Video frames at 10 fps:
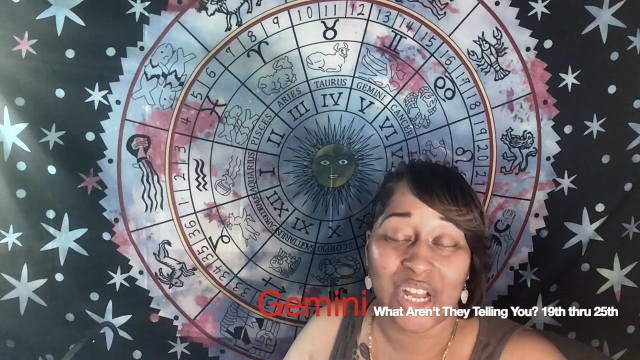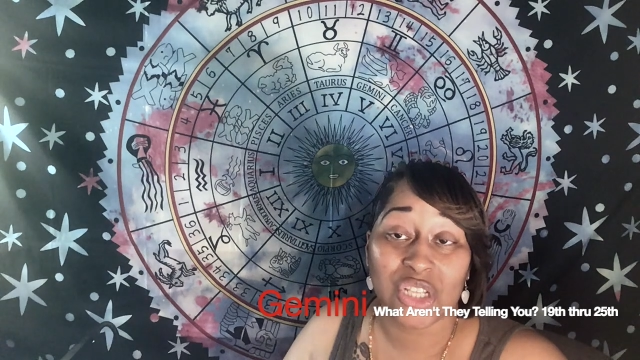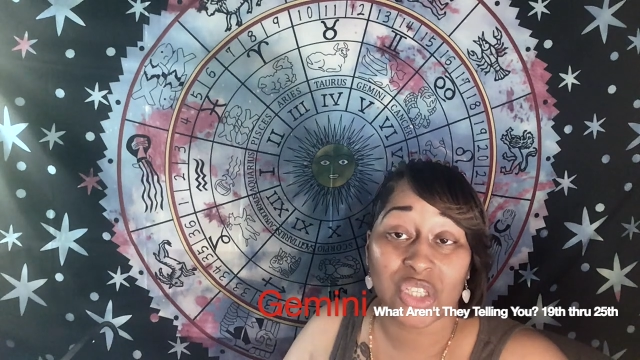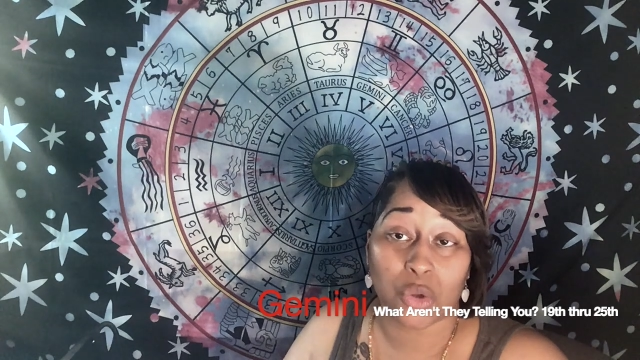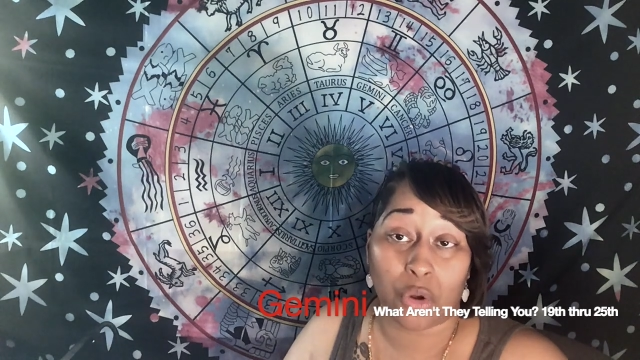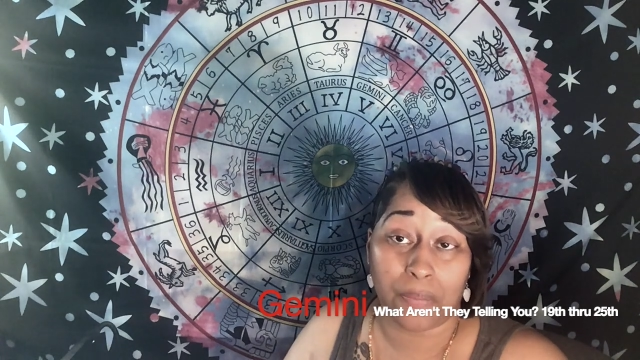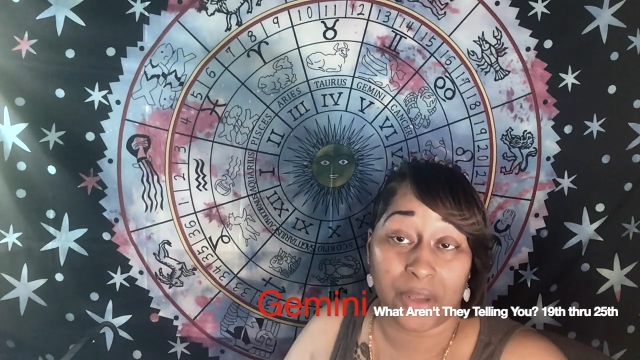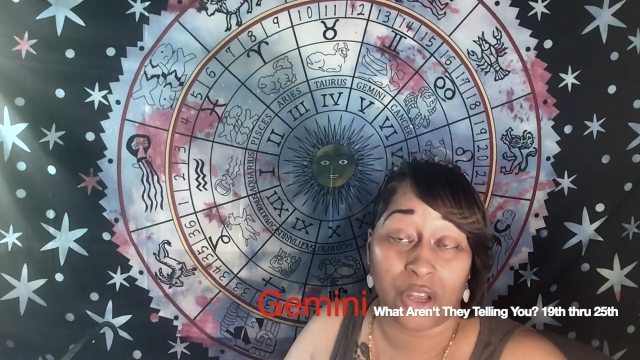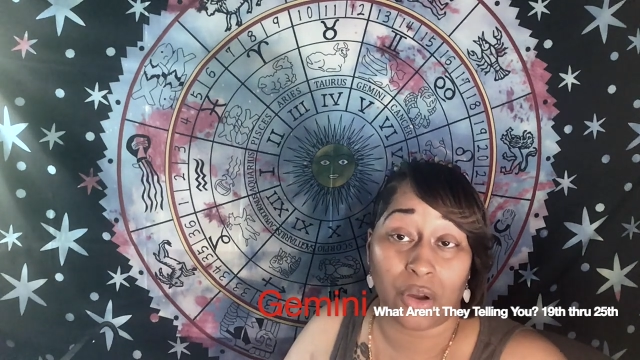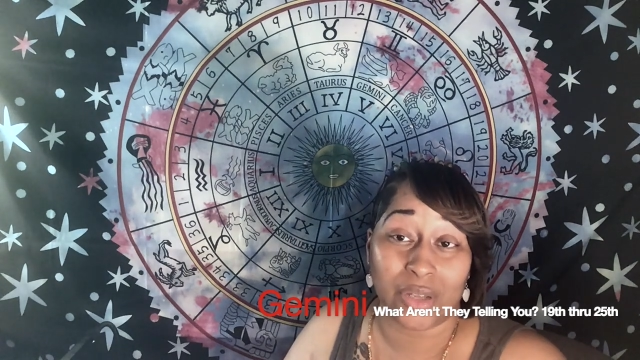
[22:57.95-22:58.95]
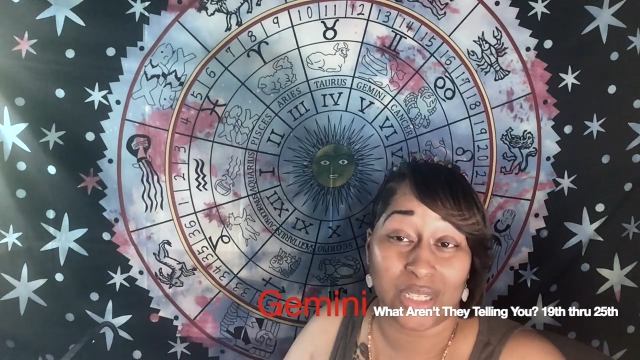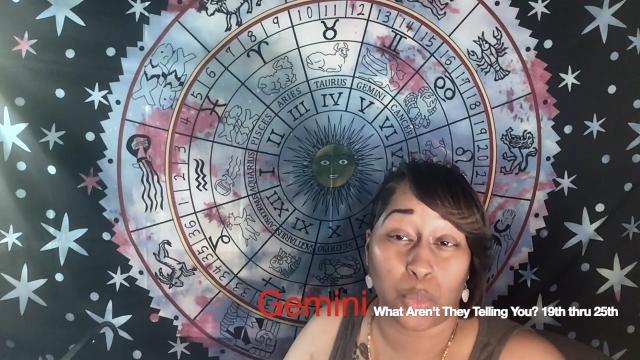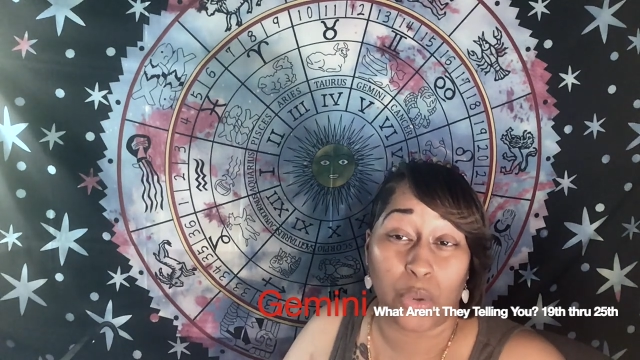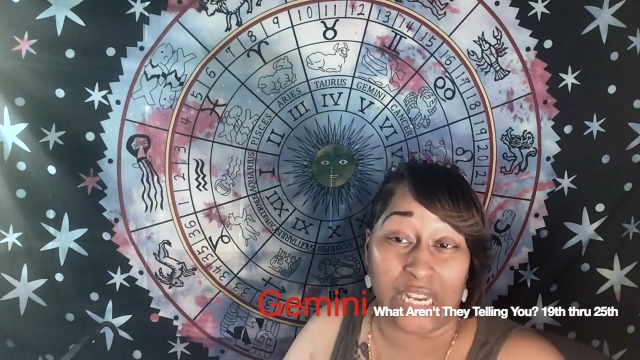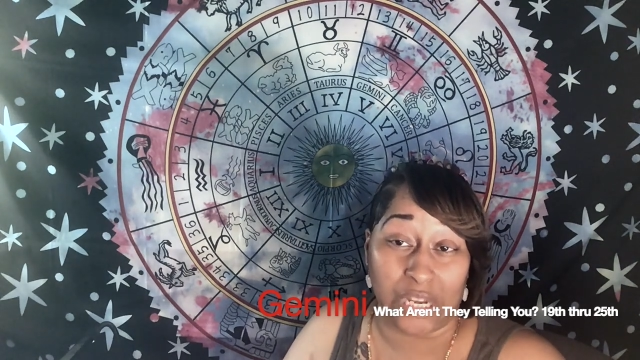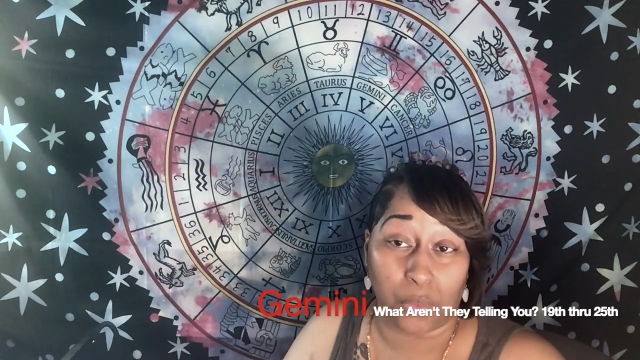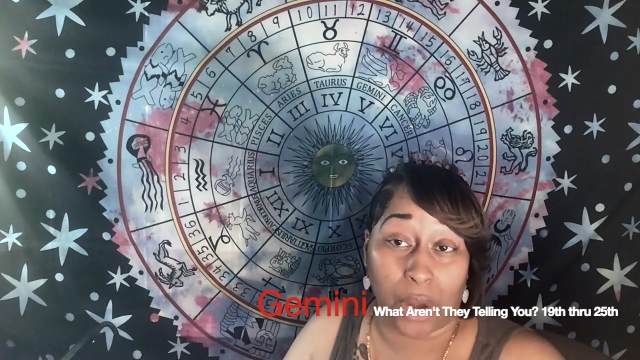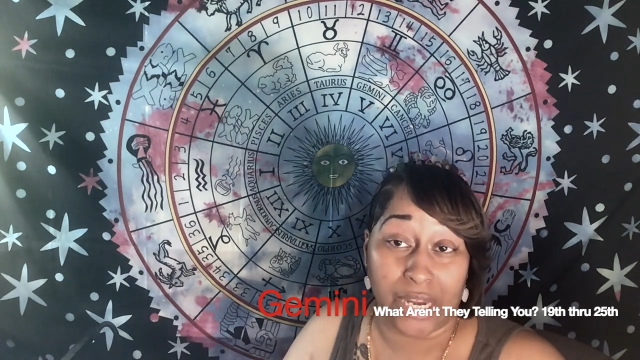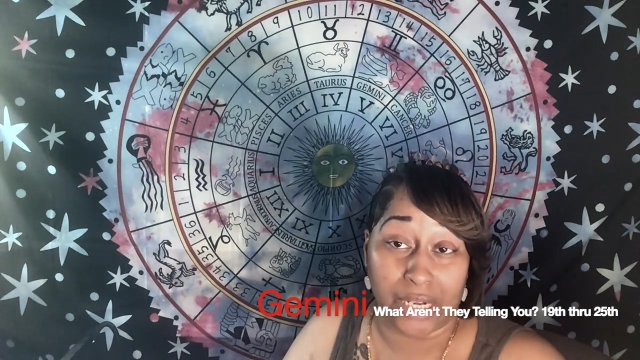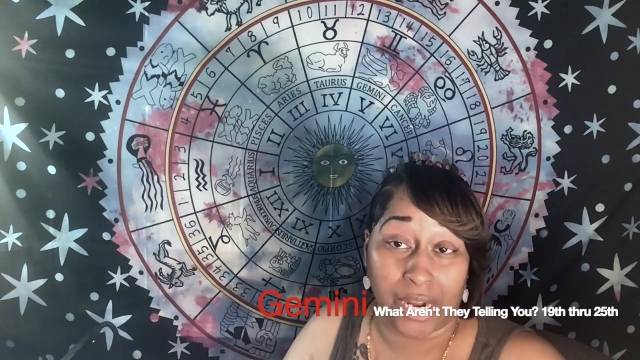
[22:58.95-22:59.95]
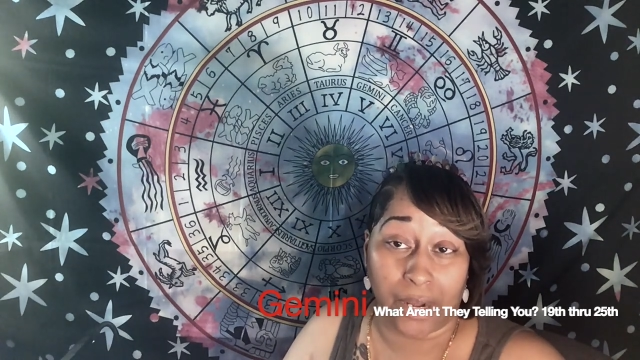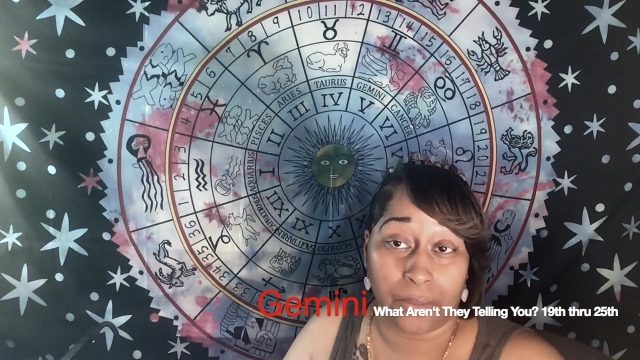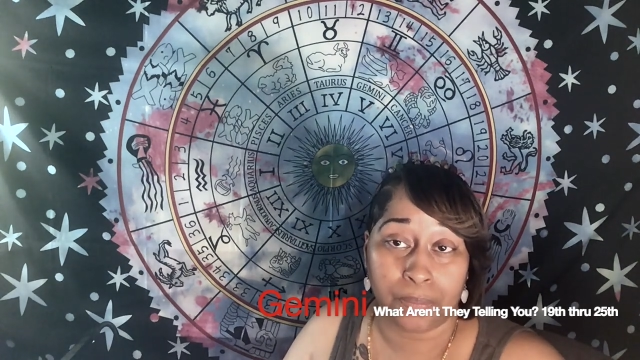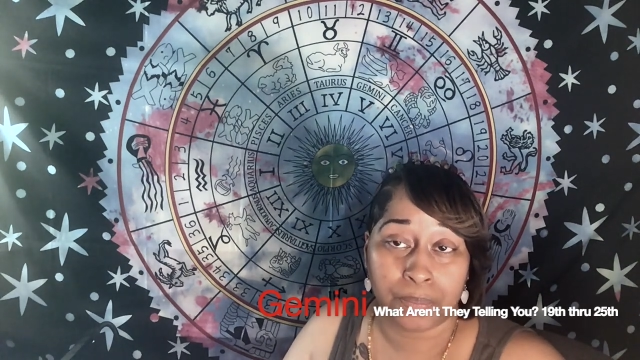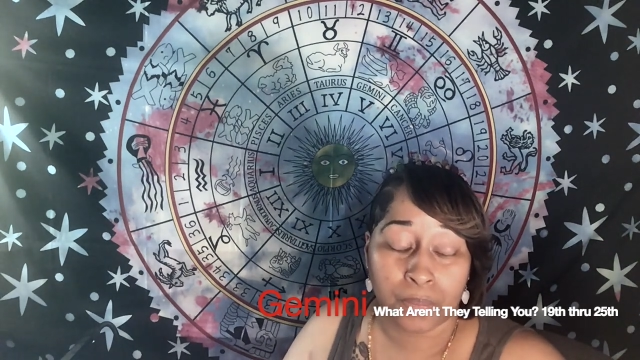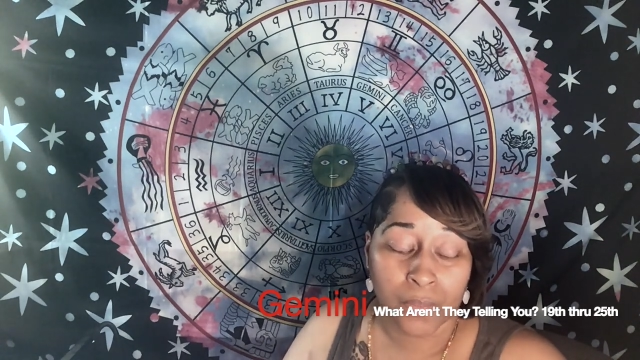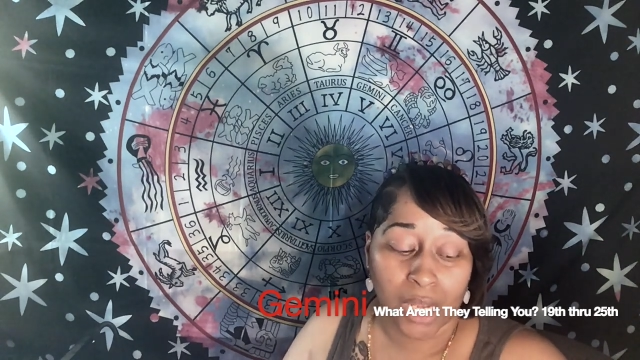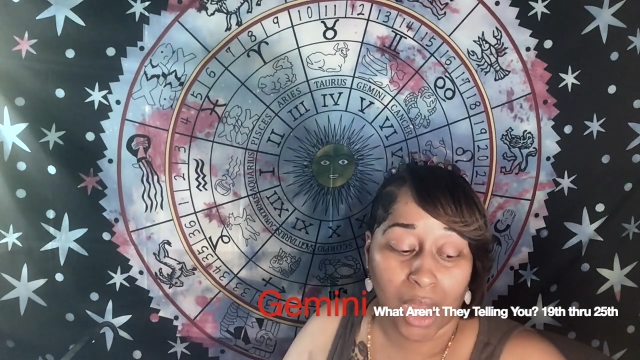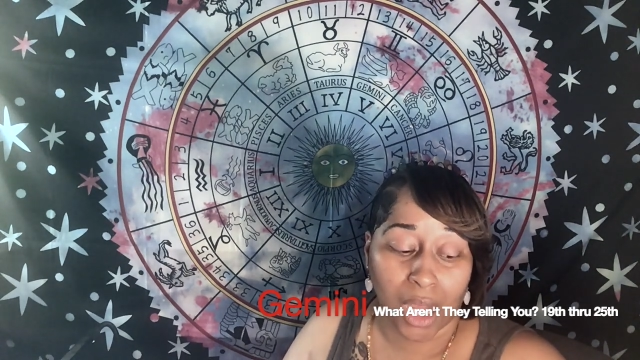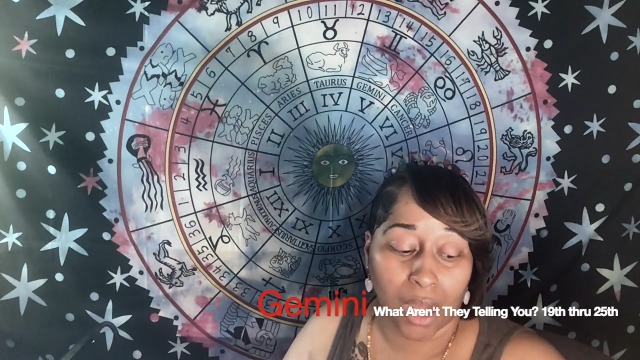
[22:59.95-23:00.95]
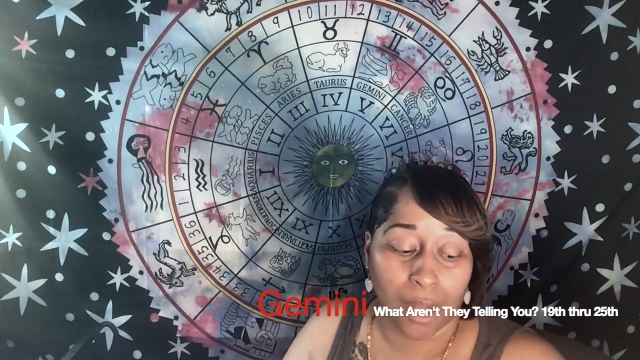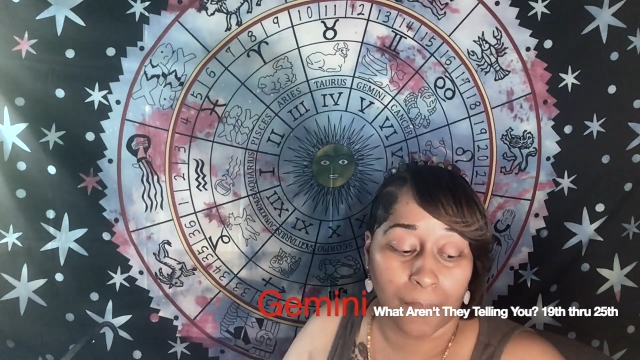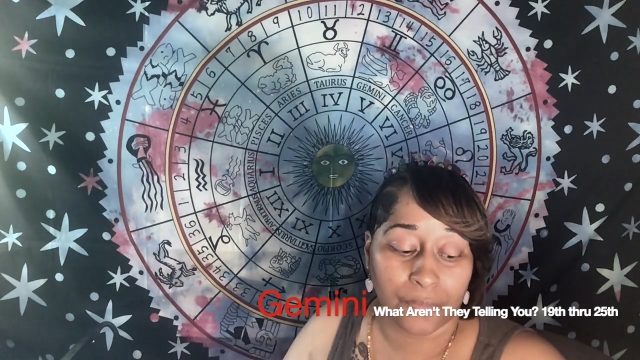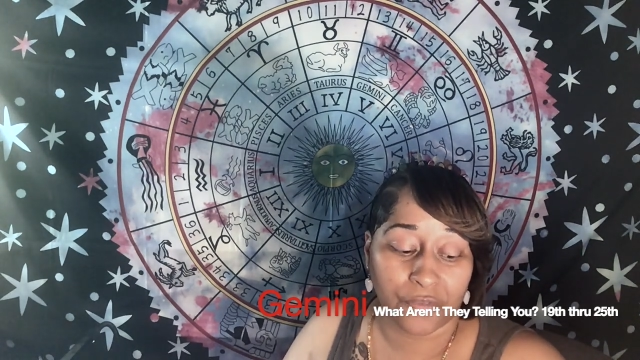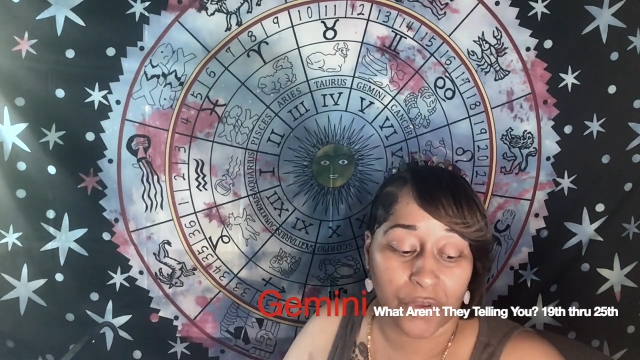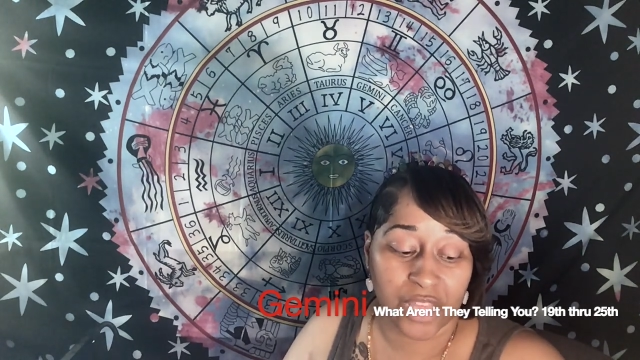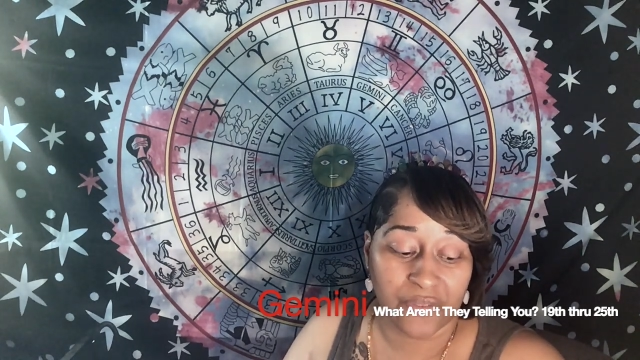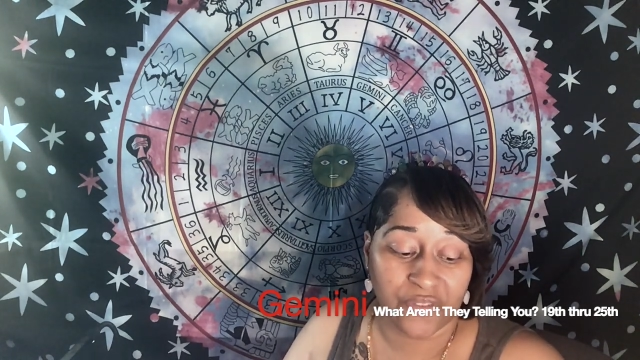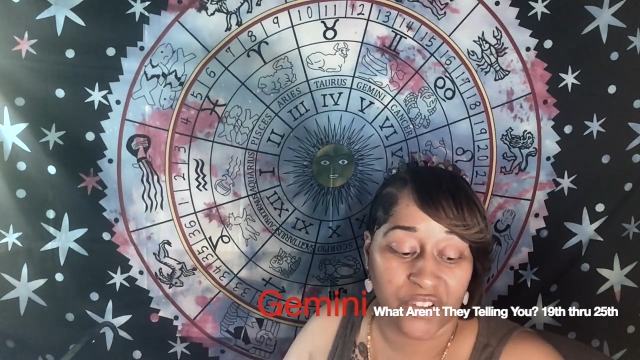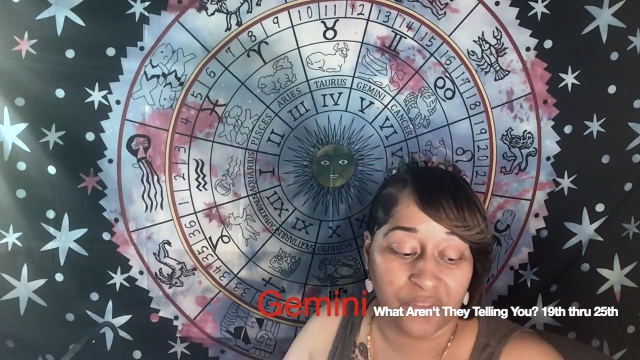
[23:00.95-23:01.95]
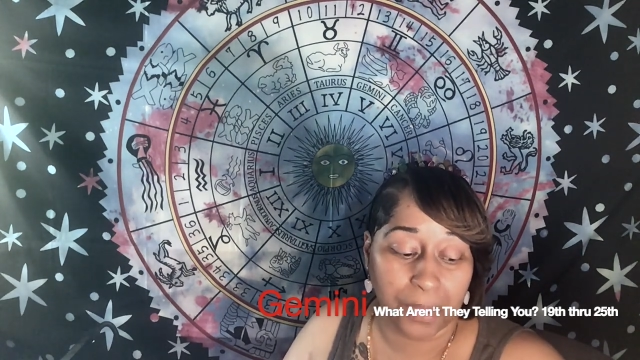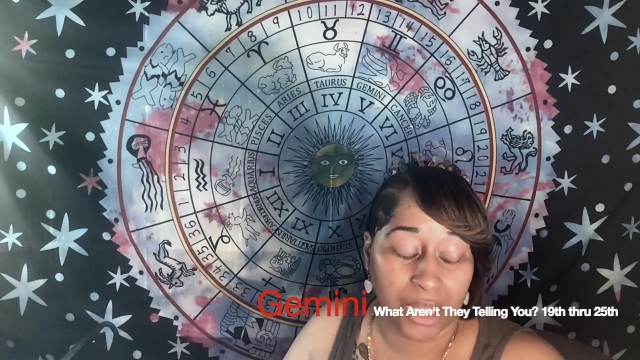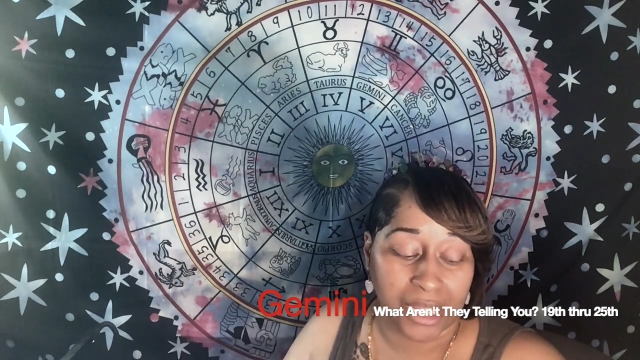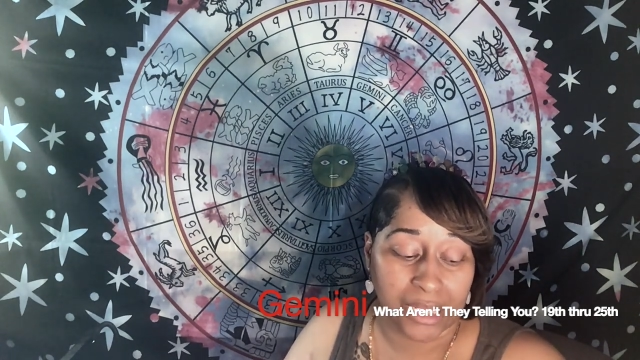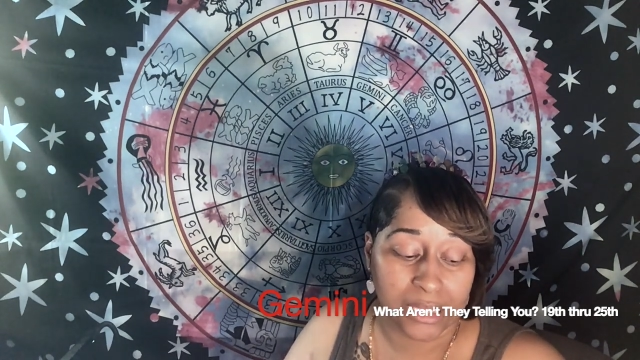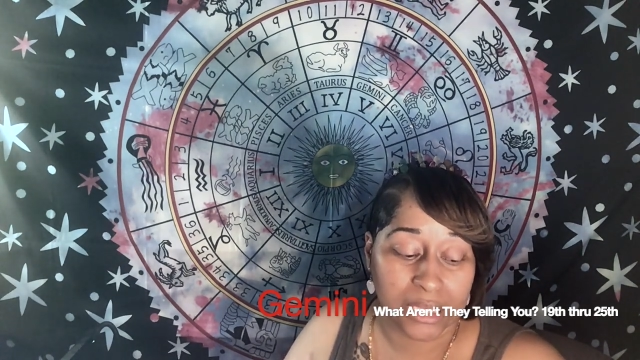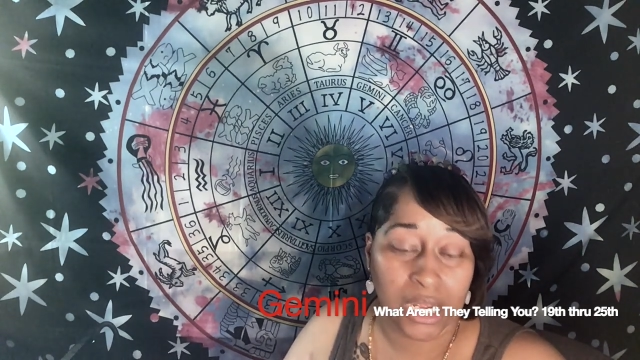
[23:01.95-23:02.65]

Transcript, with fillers: Scorpio is winning right now, um, for that fifth place.